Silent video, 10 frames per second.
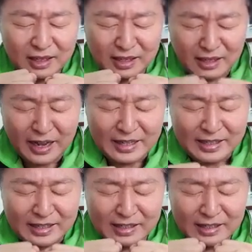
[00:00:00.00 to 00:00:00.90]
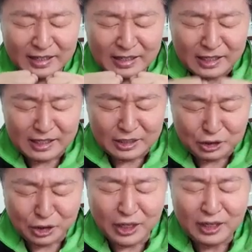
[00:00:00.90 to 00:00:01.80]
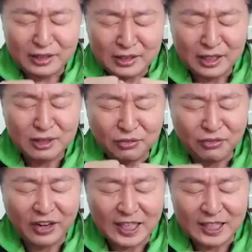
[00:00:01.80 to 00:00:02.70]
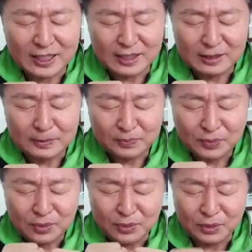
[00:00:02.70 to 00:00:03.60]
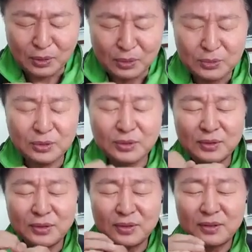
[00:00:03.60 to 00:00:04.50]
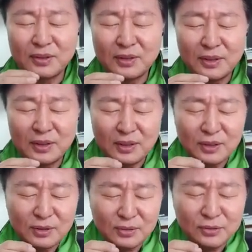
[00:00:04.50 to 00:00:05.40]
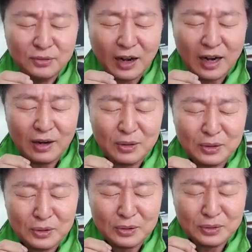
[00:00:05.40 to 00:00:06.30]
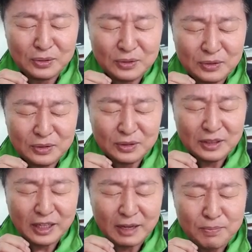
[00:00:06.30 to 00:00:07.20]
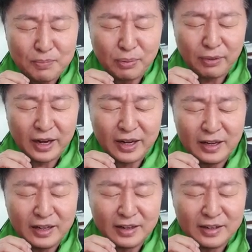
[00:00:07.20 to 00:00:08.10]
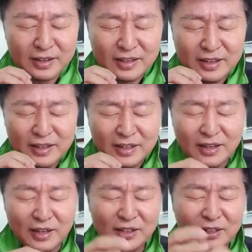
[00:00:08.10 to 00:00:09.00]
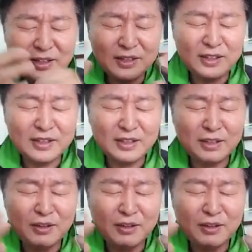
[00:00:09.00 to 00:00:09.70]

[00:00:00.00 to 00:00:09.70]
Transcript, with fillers: Let share this faith to those who follow you and pray under the